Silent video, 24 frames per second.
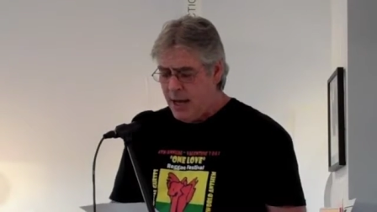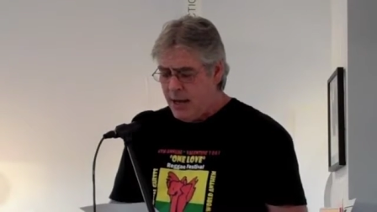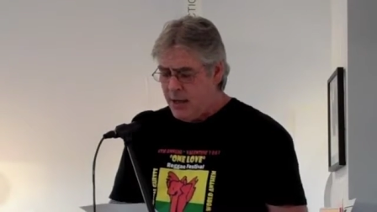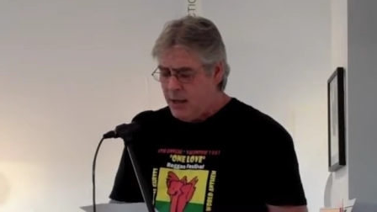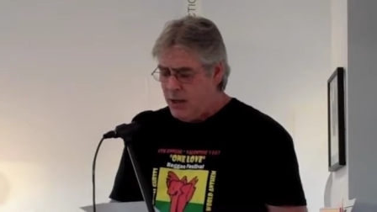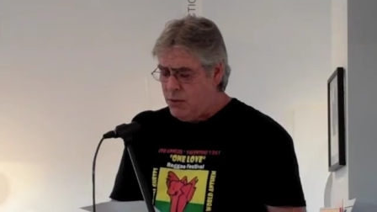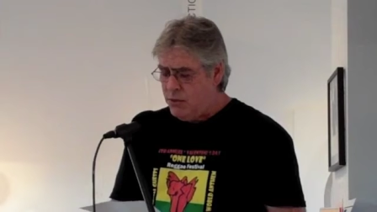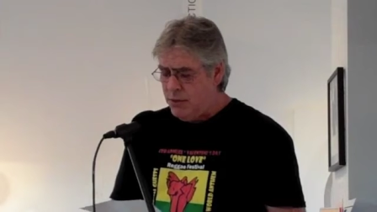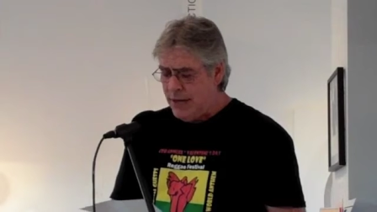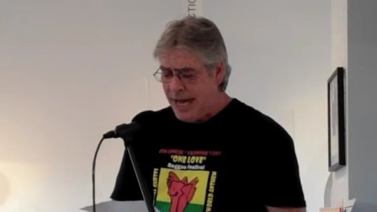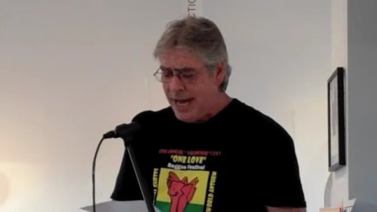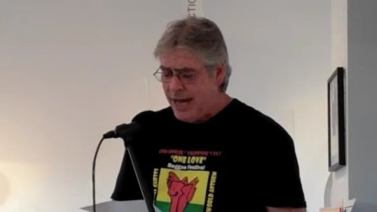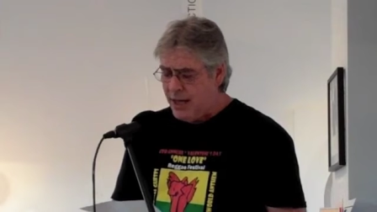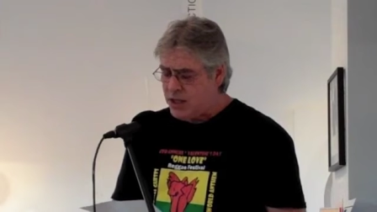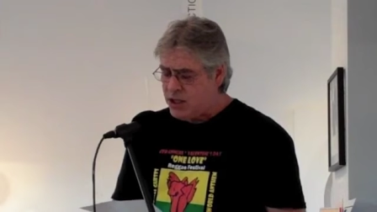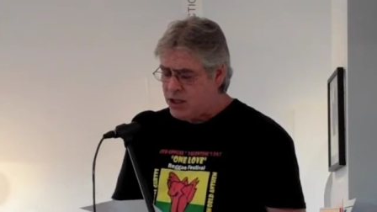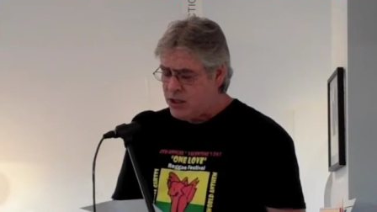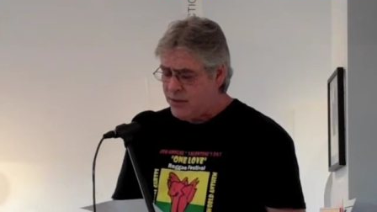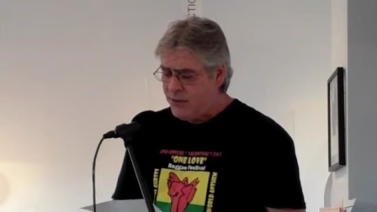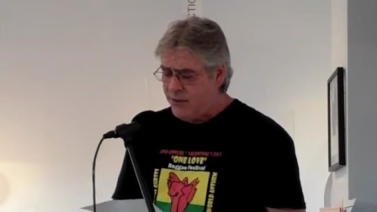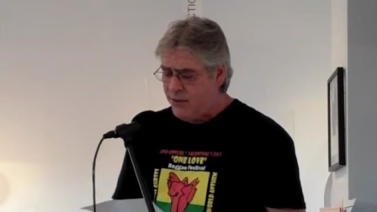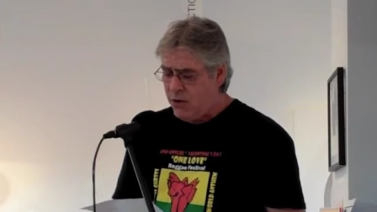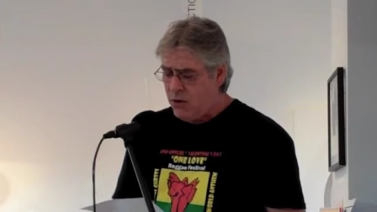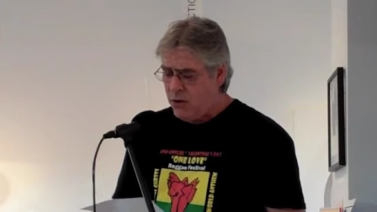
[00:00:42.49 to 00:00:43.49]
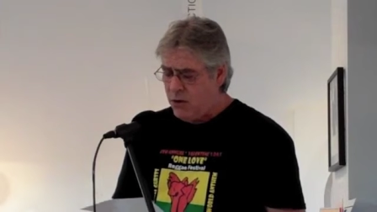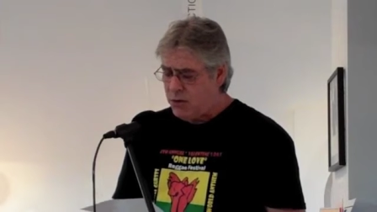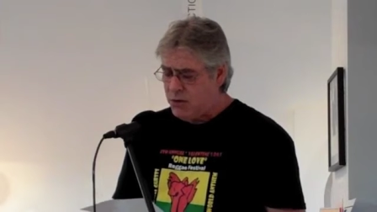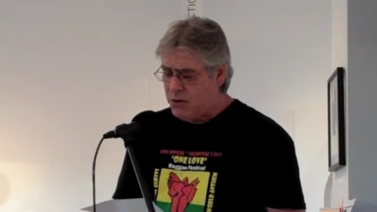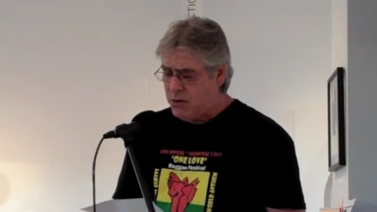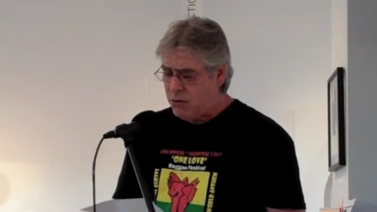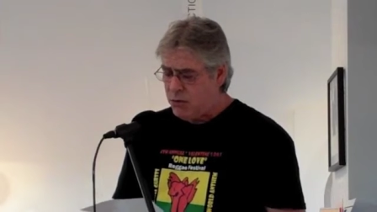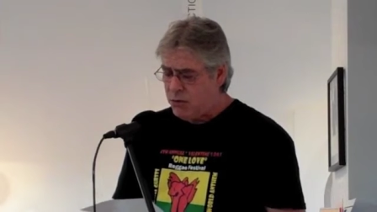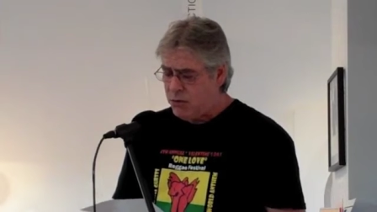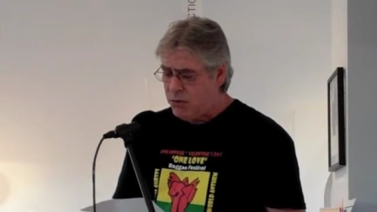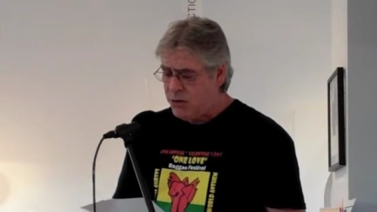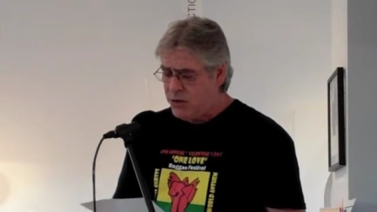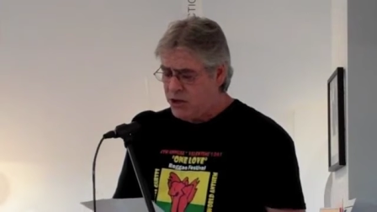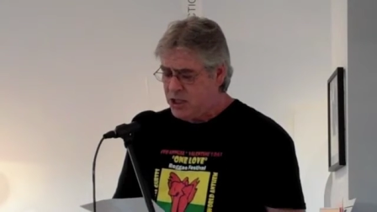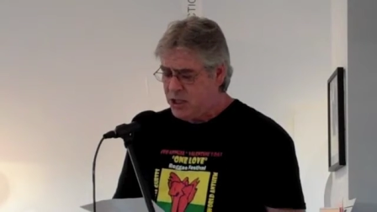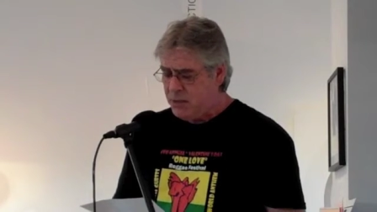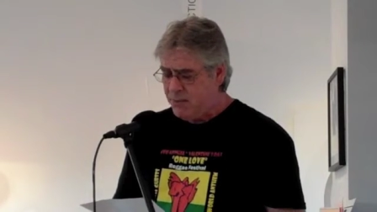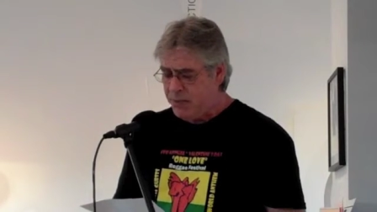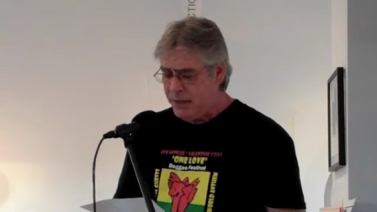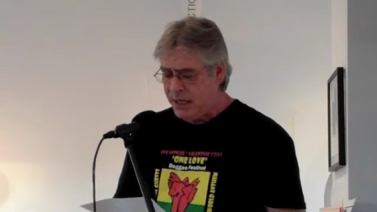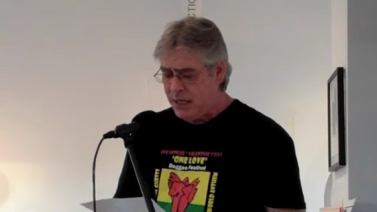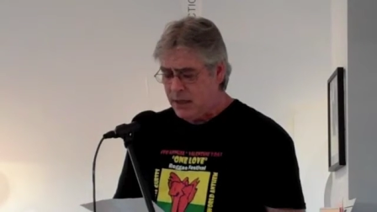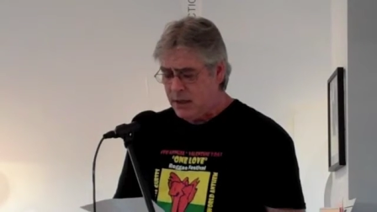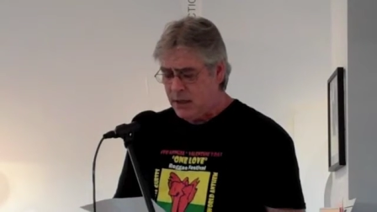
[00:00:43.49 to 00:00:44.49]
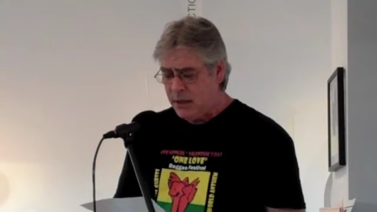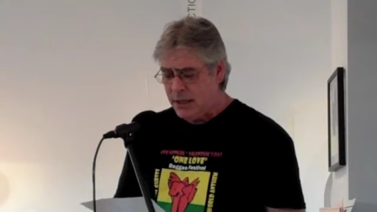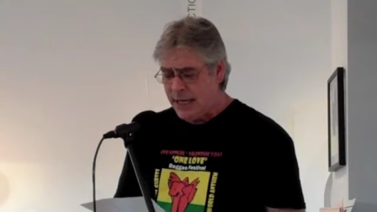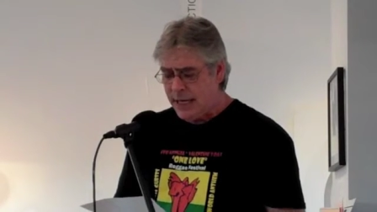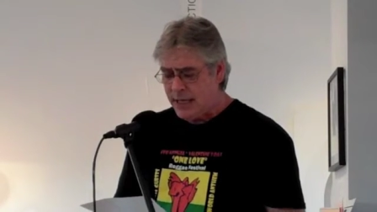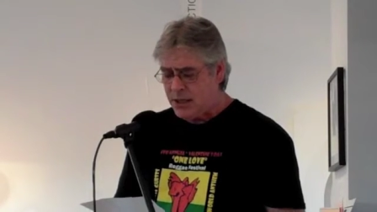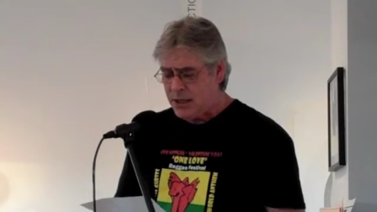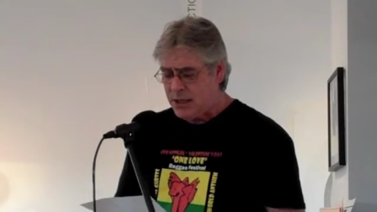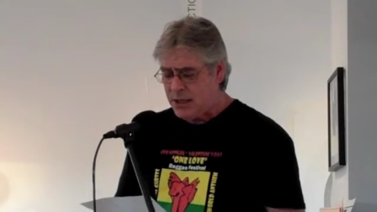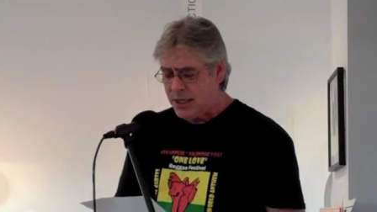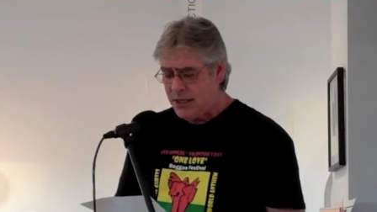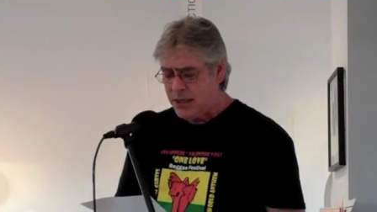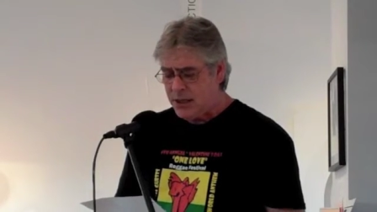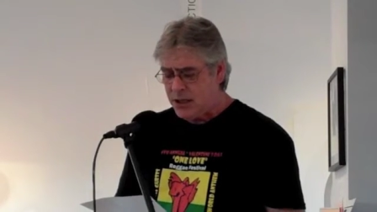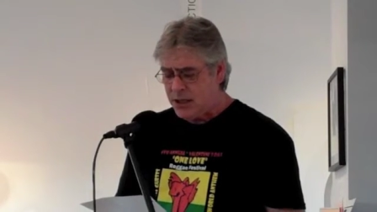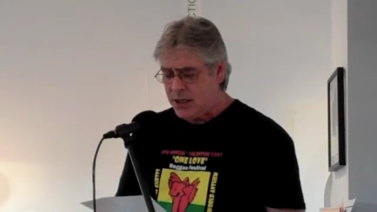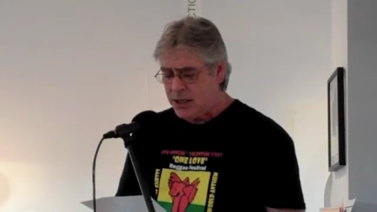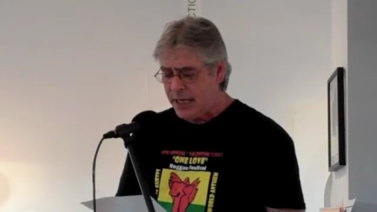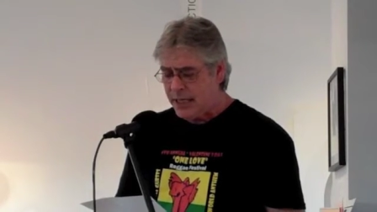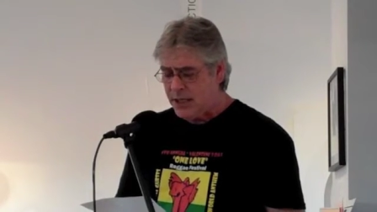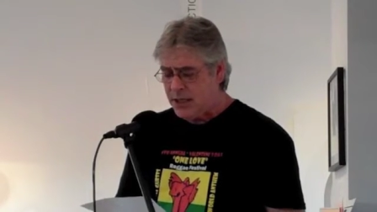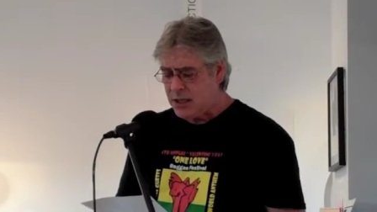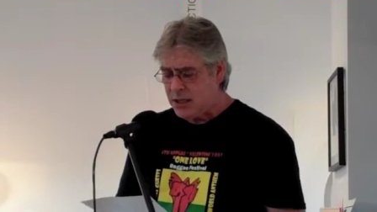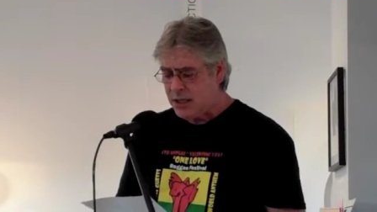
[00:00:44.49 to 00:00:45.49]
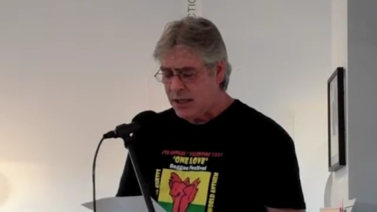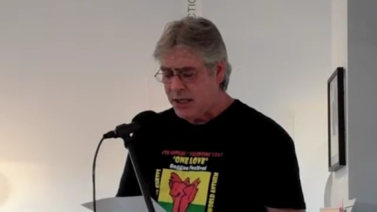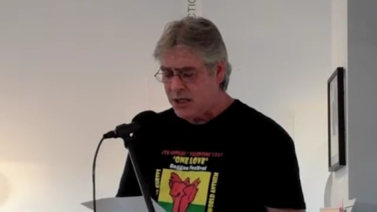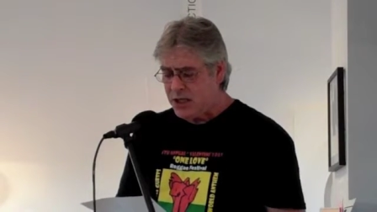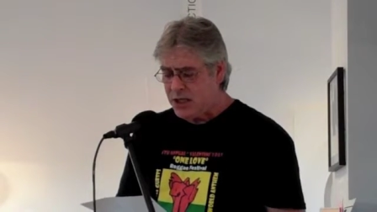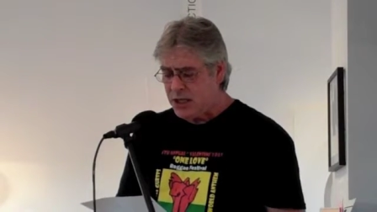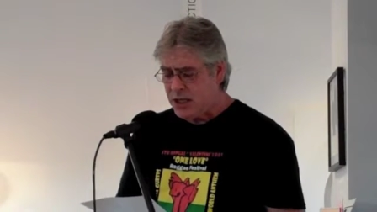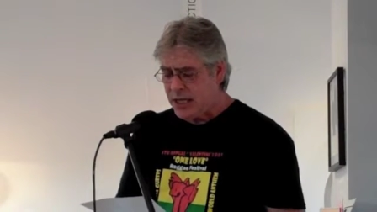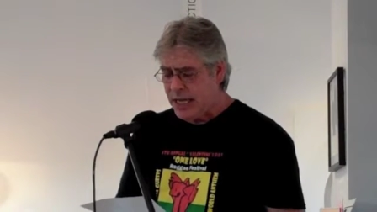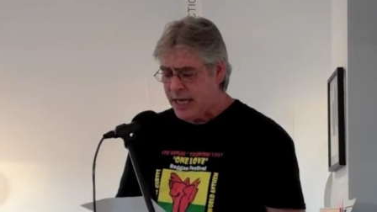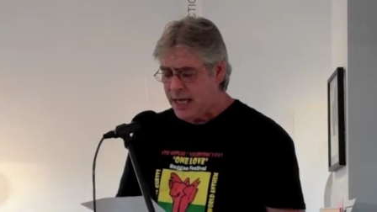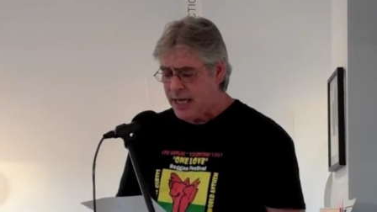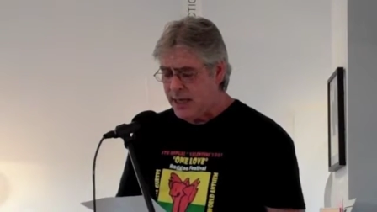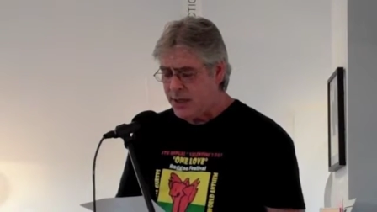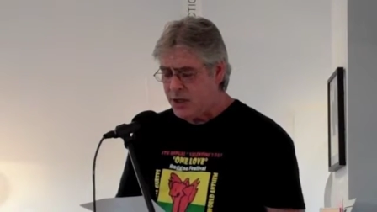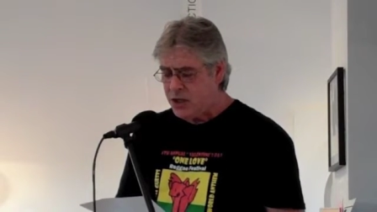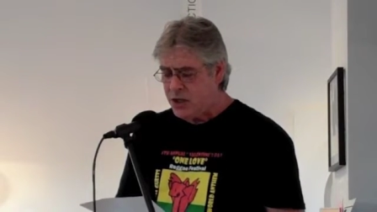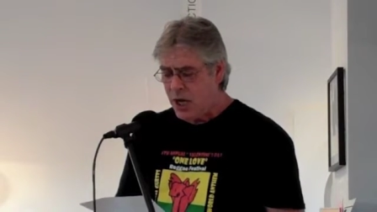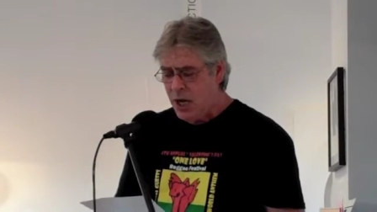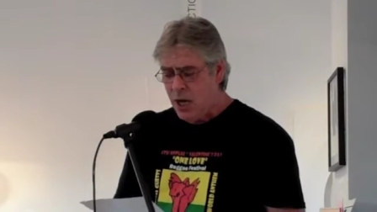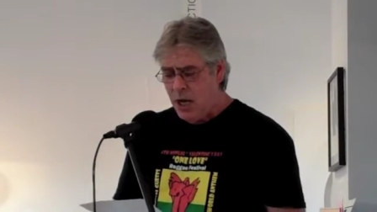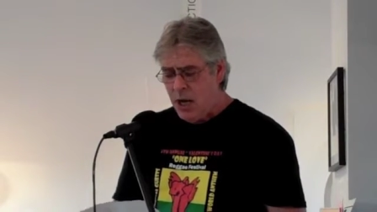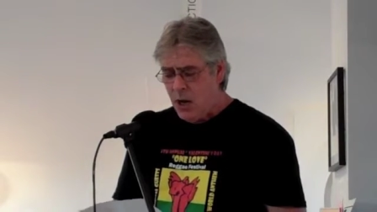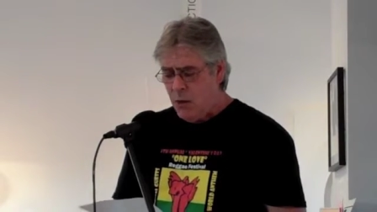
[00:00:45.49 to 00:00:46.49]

you asphalt-worshipping less than senseless things